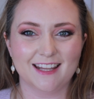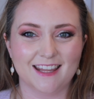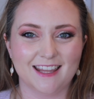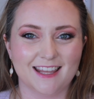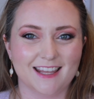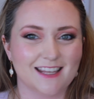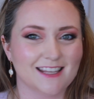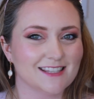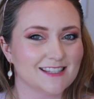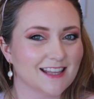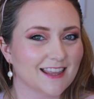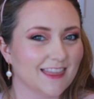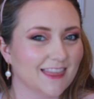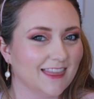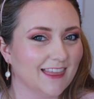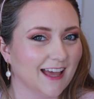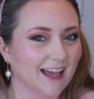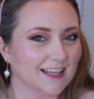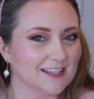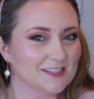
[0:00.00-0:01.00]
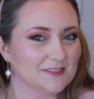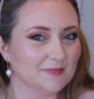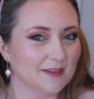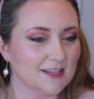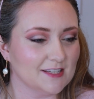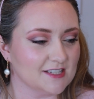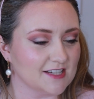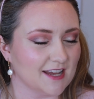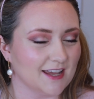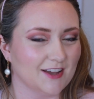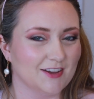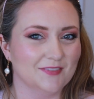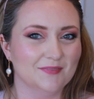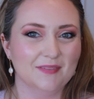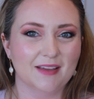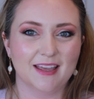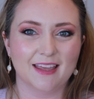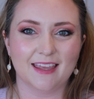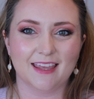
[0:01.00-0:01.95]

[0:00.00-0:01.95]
is That's My Jam.